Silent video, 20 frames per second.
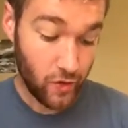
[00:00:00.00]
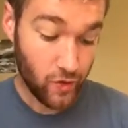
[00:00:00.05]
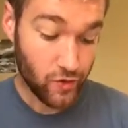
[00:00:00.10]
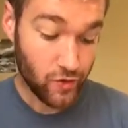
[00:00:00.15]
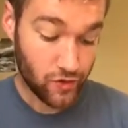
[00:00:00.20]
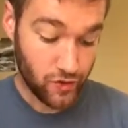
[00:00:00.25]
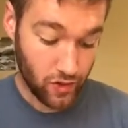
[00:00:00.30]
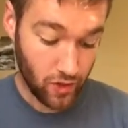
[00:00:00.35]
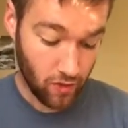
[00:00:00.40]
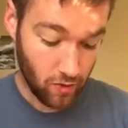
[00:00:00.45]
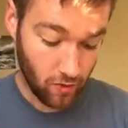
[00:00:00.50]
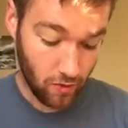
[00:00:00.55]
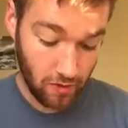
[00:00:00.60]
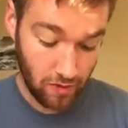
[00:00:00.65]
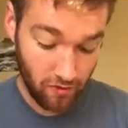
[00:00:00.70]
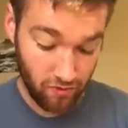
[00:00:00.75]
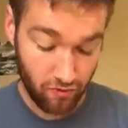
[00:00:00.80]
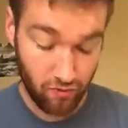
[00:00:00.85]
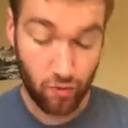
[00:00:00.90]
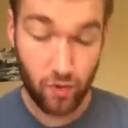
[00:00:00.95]
So
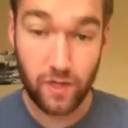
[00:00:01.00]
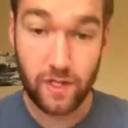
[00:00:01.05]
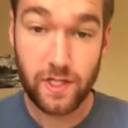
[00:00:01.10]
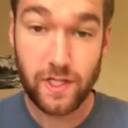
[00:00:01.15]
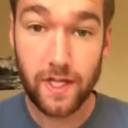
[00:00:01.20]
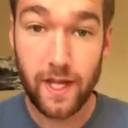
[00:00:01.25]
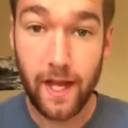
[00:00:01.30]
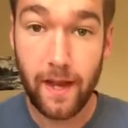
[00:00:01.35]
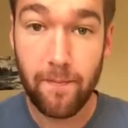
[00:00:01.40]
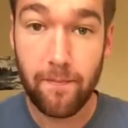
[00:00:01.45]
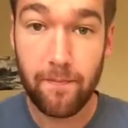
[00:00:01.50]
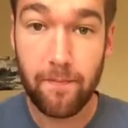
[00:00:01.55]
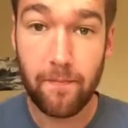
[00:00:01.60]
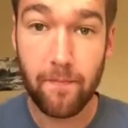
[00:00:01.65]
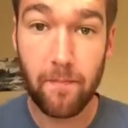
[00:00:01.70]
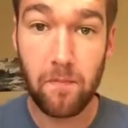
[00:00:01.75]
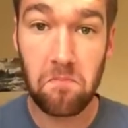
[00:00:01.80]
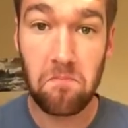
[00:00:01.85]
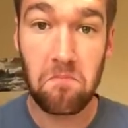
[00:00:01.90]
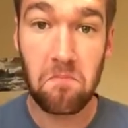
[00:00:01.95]
for today,
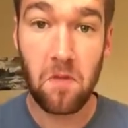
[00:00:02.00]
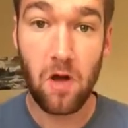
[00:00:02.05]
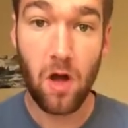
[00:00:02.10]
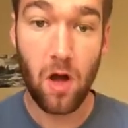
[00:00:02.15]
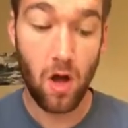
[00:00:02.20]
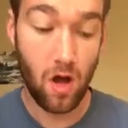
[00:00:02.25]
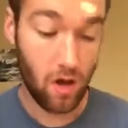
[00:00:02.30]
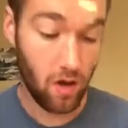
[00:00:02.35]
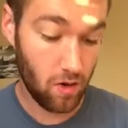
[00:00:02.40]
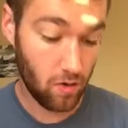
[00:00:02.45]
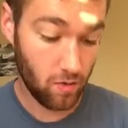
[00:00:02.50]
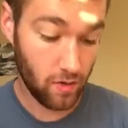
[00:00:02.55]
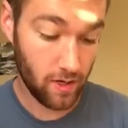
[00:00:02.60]
all